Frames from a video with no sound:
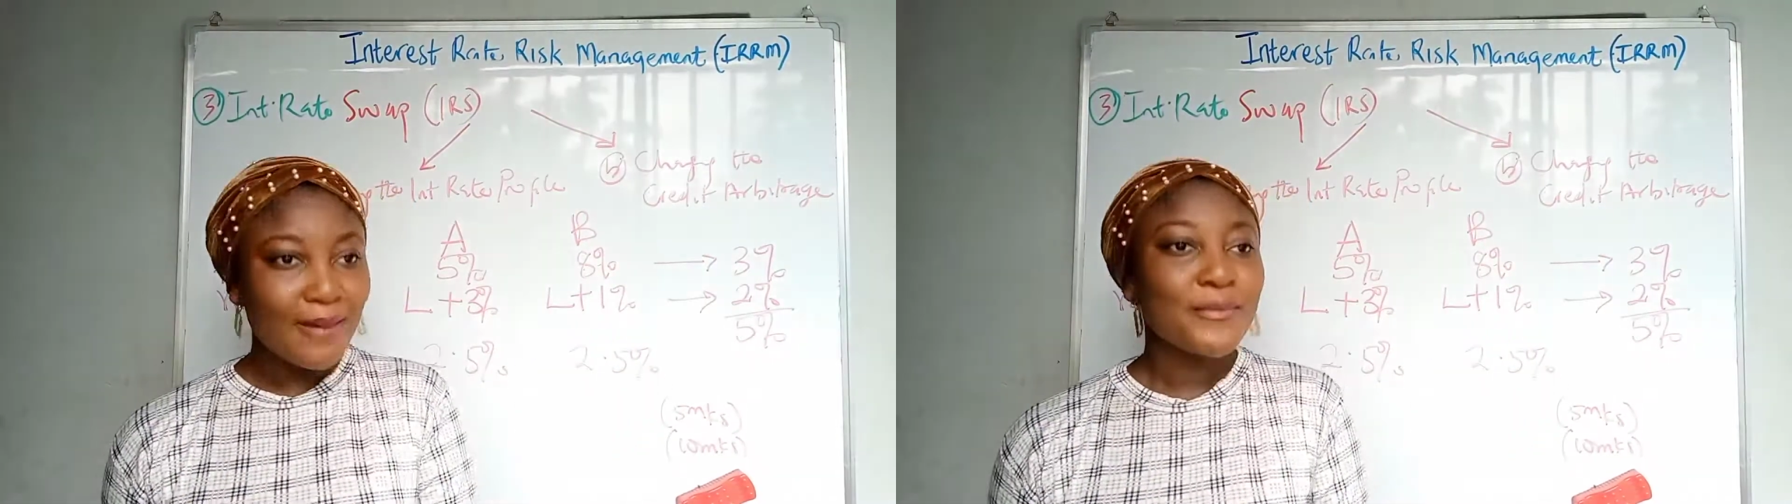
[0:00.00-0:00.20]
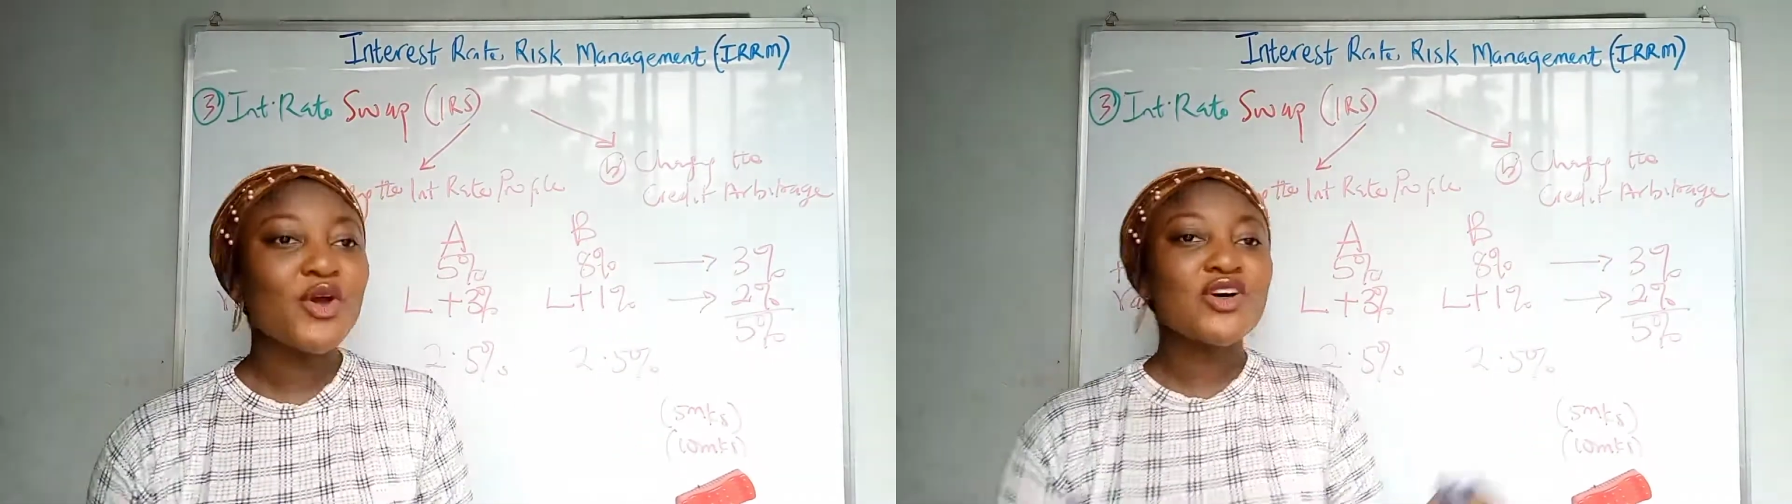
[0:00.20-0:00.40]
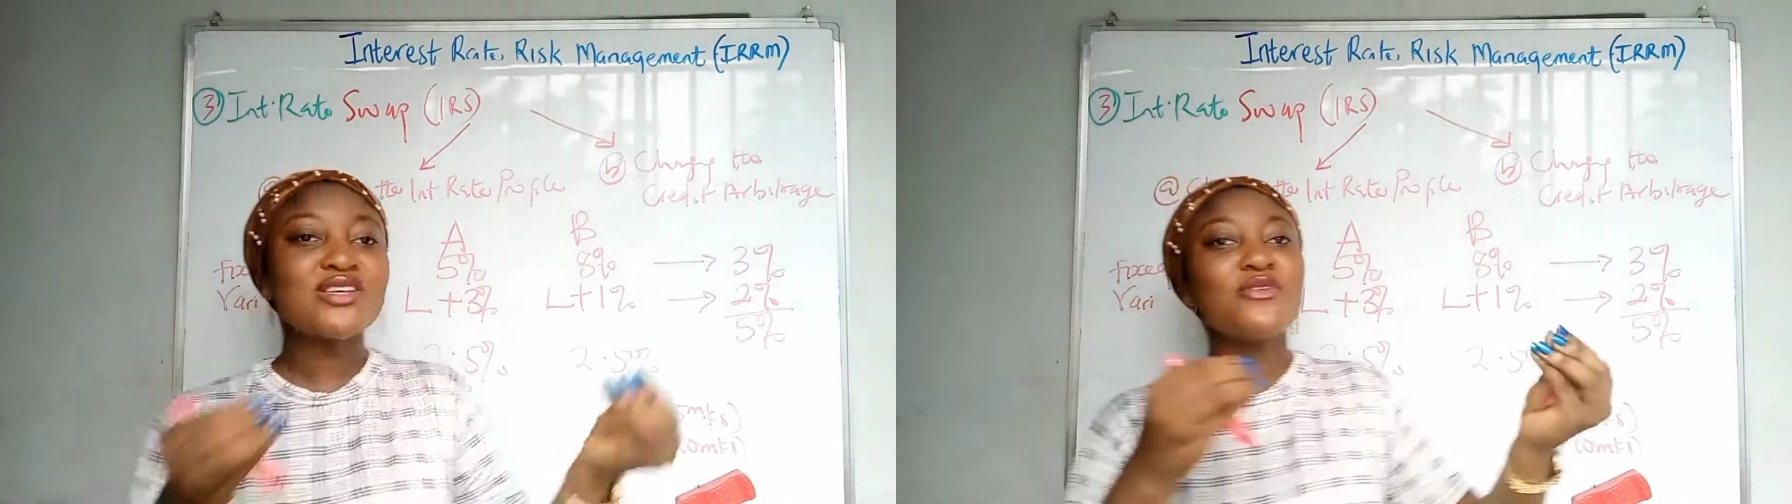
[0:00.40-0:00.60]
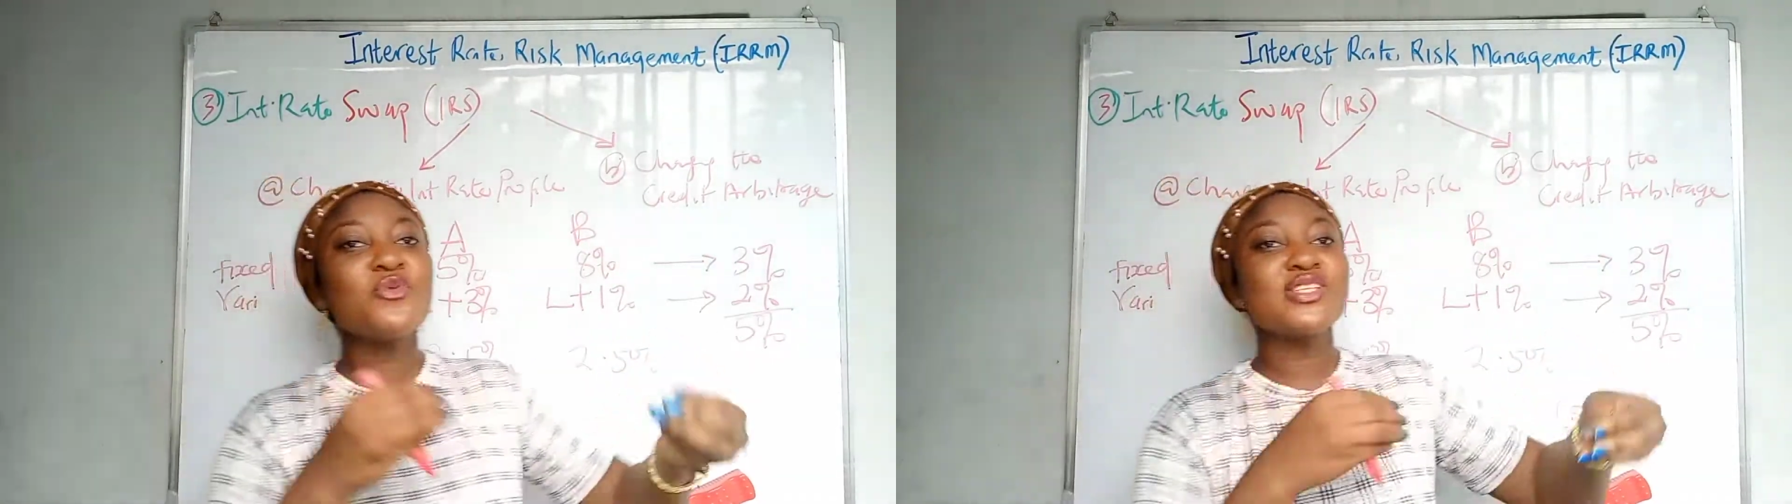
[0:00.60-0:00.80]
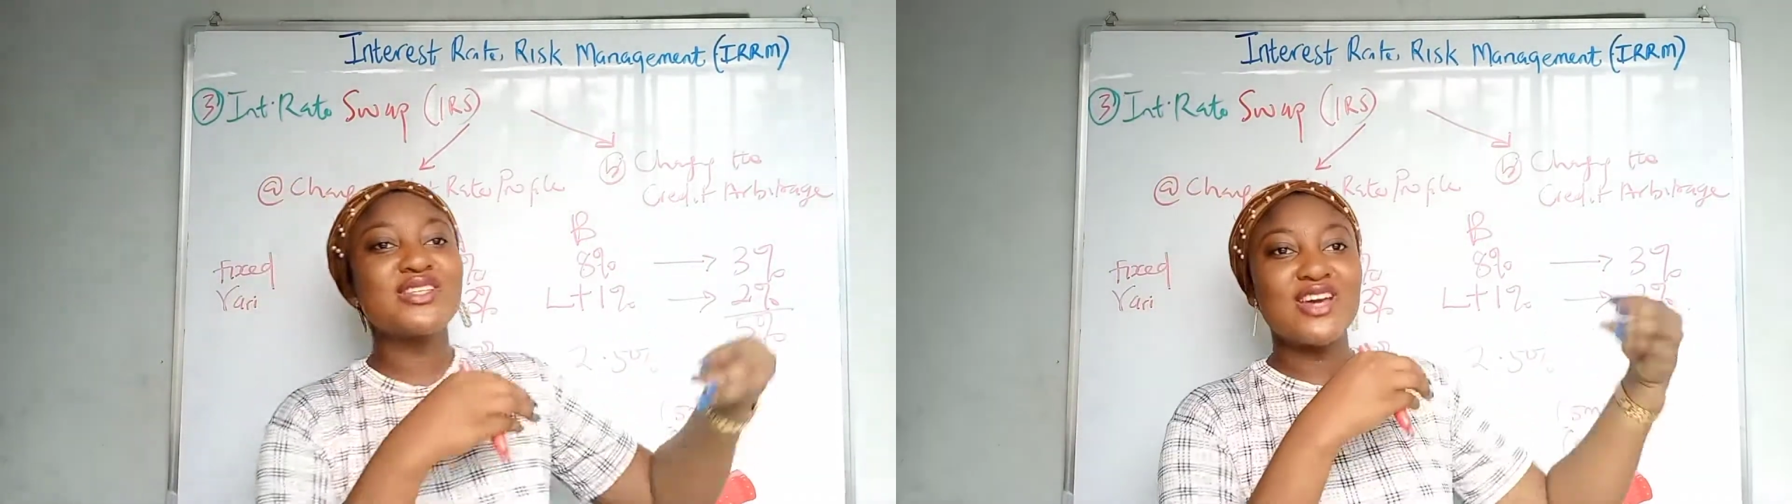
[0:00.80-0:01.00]
Because
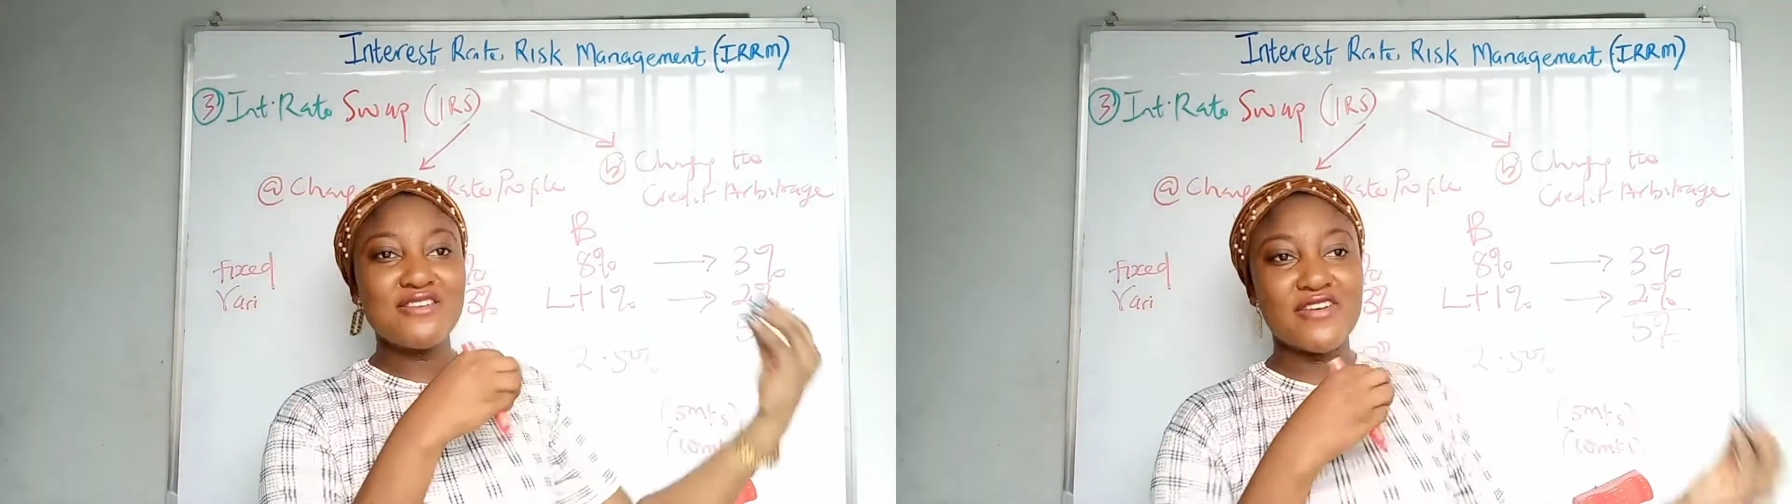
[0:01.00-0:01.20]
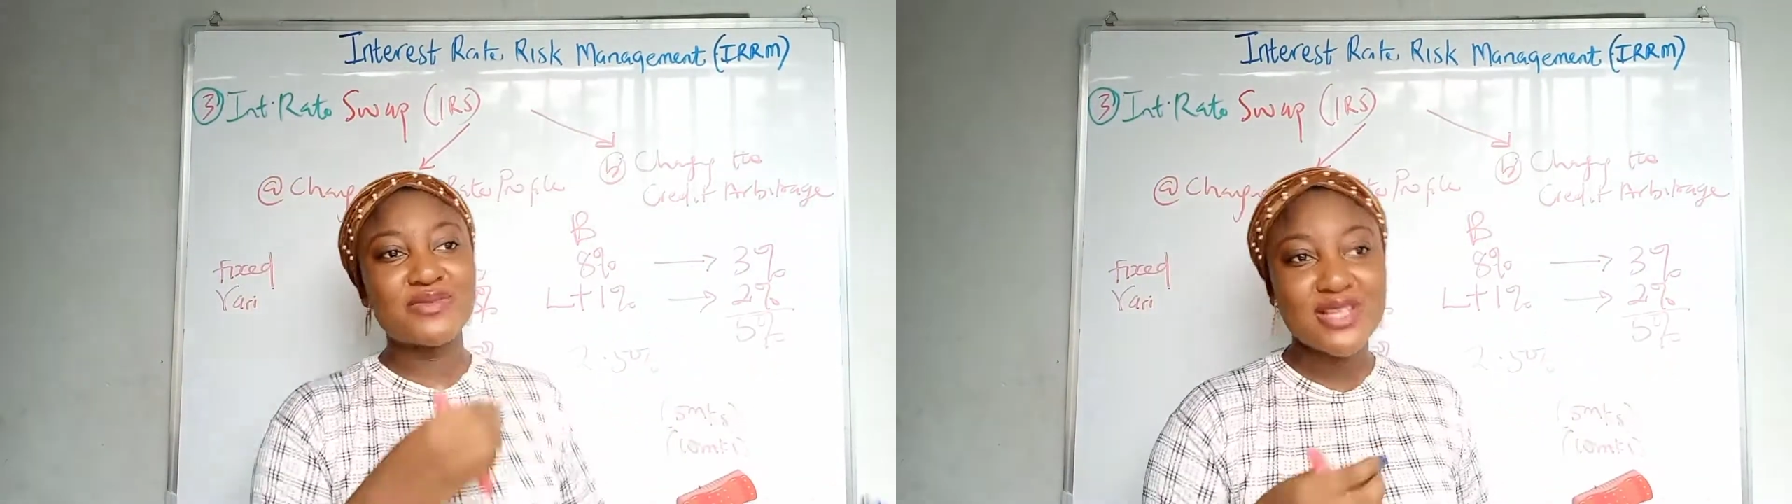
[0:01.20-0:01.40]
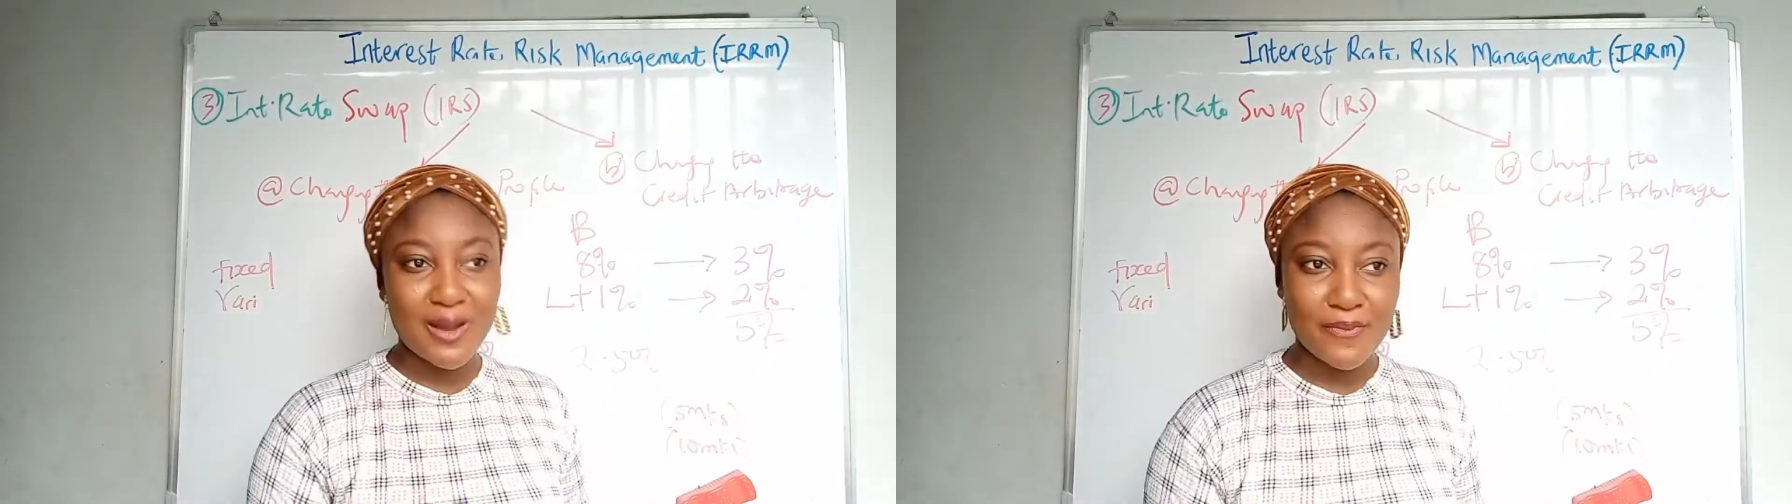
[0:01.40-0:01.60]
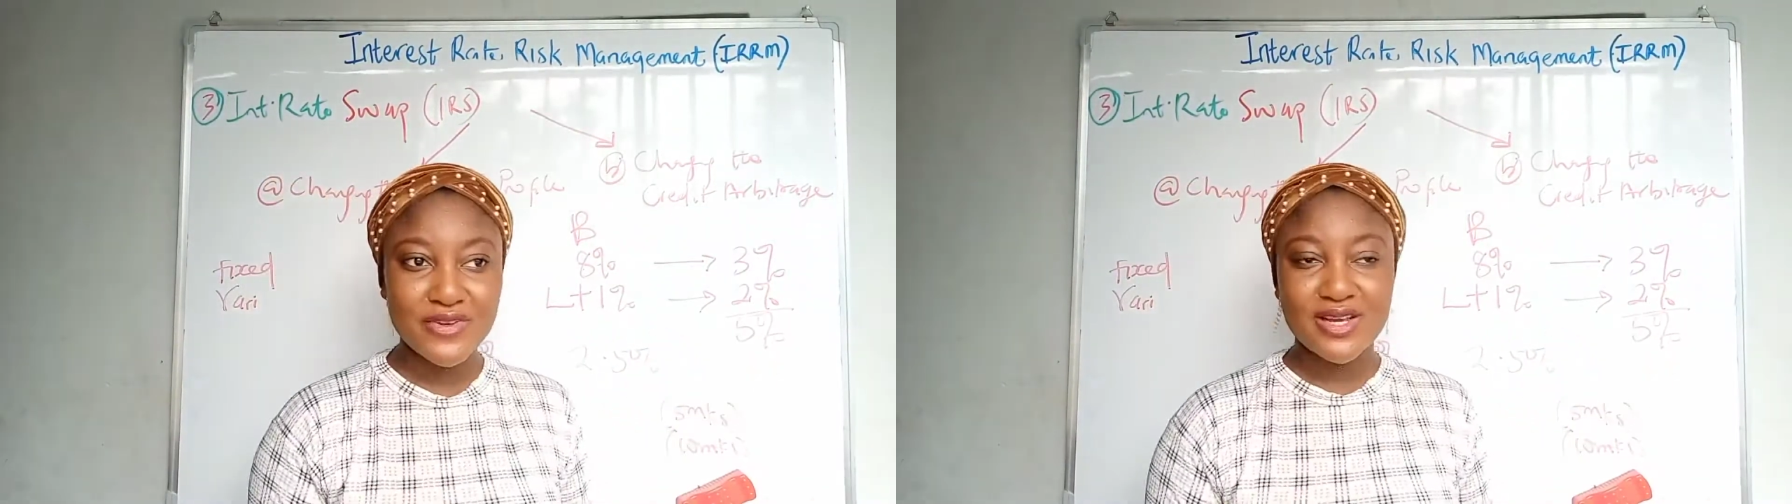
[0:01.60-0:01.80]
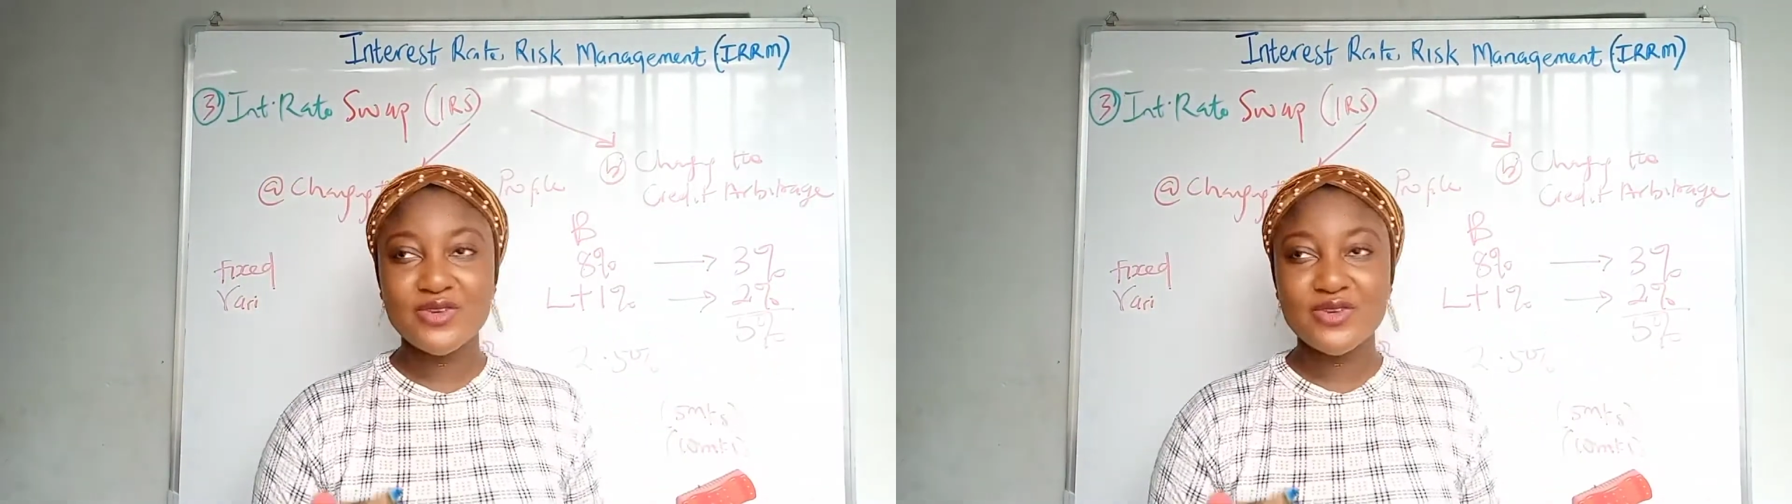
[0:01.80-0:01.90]
even with investment appraisal,